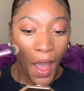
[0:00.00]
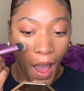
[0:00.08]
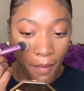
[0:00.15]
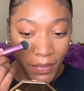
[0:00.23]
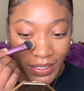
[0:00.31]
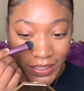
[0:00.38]

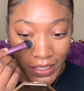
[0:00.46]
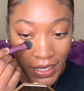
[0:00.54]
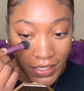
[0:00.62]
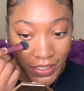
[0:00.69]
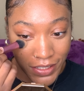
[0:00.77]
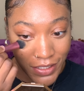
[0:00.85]
I mean, to
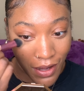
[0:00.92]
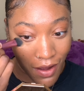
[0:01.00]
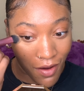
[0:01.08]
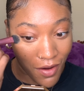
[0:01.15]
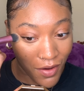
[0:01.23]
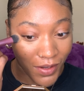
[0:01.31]
each his
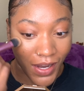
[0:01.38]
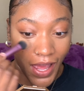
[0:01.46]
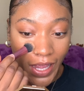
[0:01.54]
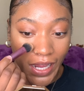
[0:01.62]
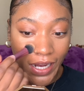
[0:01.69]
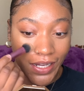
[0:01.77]
own,
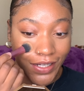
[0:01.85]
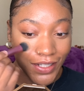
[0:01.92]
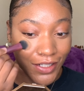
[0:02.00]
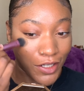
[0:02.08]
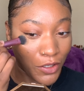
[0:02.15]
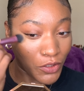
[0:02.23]
like,
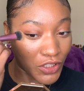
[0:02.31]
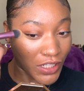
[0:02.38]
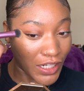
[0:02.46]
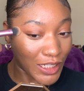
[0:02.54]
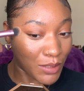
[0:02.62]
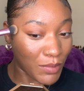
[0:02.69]
no
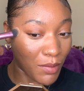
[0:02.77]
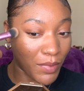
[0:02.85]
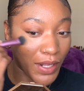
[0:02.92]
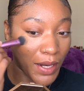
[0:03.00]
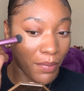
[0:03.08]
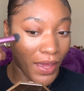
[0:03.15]
judgment
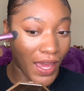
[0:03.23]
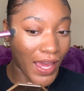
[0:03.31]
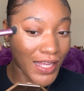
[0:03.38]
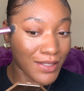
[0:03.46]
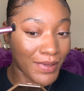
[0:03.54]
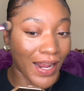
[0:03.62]
being
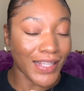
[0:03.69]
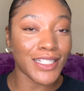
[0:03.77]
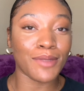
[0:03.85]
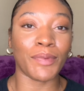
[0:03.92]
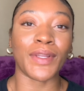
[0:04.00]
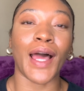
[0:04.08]
passed. But I
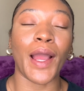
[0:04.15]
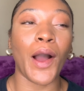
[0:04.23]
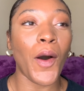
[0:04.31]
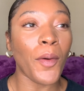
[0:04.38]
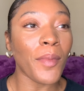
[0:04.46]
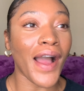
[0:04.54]
just be like,
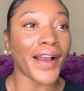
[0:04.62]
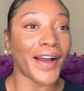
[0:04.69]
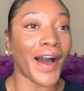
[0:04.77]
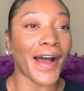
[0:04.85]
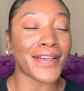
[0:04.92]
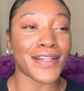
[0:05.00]
oh my
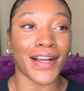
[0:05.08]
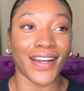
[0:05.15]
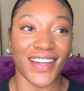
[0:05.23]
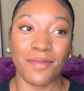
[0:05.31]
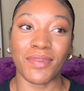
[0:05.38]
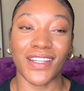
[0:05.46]
gosh, like,
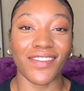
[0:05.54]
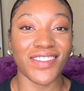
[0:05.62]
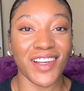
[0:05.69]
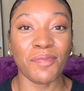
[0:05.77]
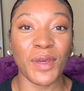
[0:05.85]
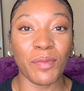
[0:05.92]
I can't believe
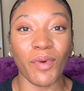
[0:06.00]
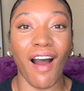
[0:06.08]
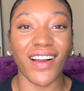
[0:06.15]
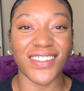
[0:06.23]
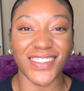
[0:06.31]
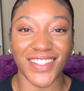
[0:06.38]
some people
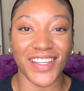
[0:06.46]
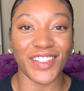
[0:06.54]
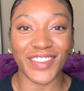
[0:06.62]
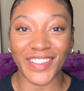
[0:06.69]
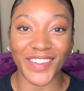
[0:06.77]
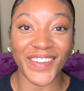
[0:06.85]
are
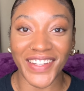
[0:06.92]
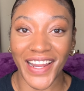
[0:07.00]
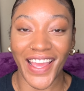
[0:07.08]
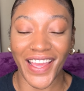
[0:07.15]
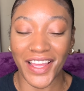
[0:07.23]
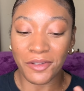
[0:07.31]
still doing
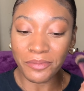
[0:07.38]
that.